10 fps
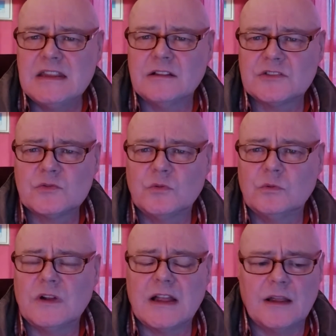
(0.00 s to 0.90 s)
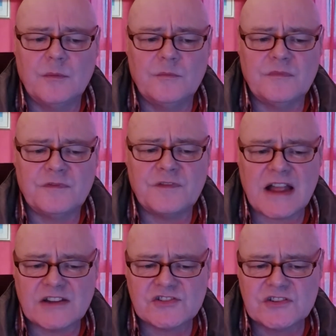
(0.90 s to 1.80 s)
little
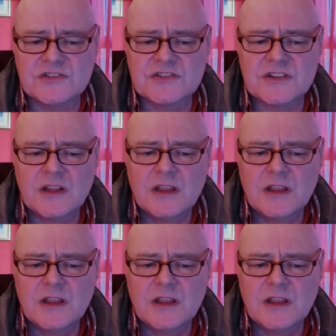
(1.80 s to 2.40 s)
factions,